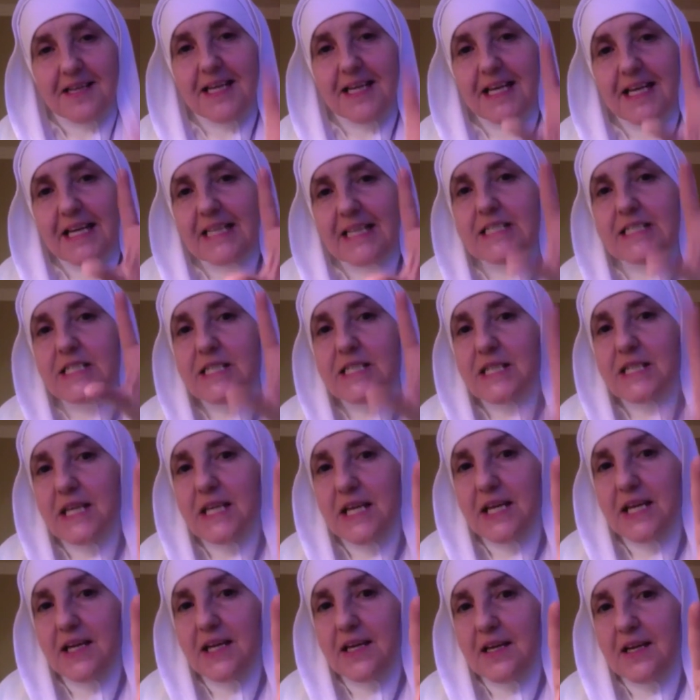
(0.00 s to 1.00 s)
it's
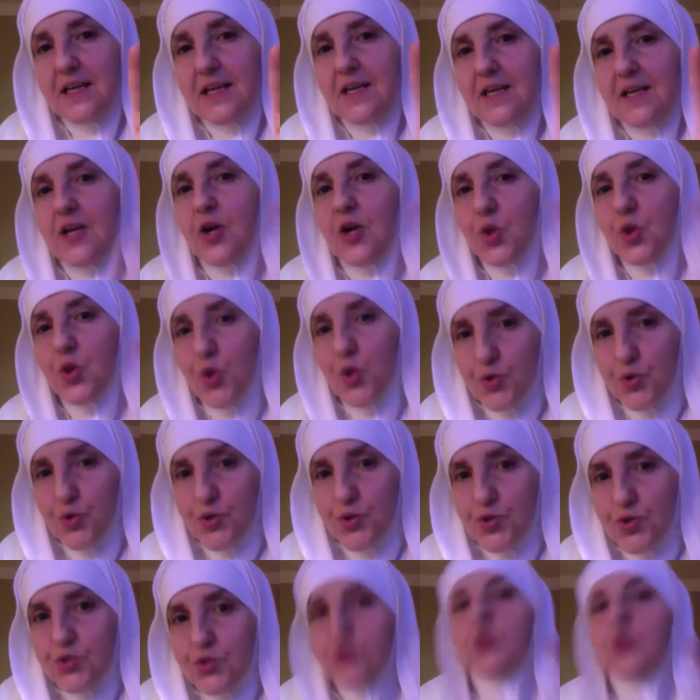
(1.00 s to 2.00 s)
the
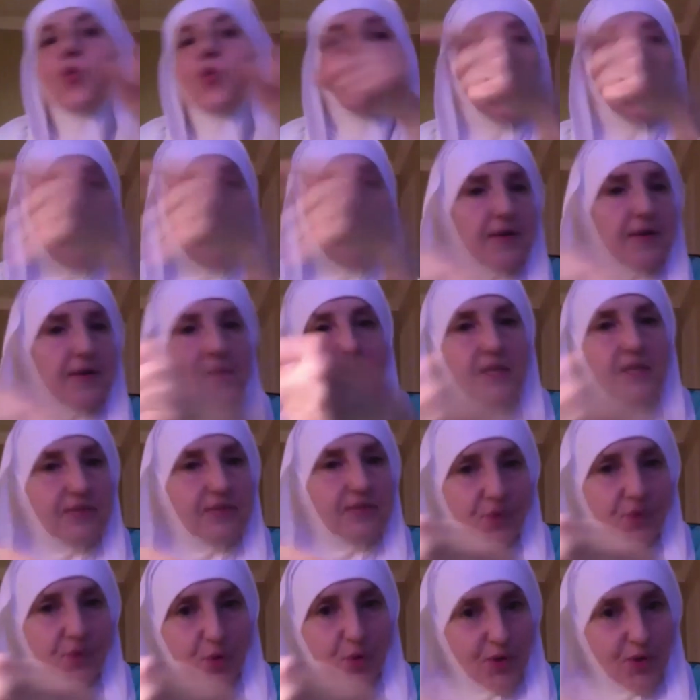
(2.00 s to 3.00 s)
those who are the
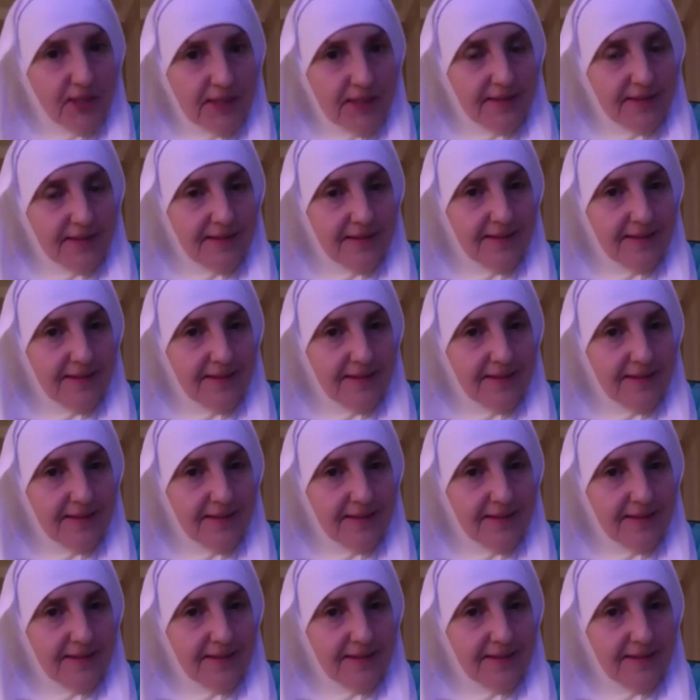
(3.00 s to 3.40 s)
defrauder,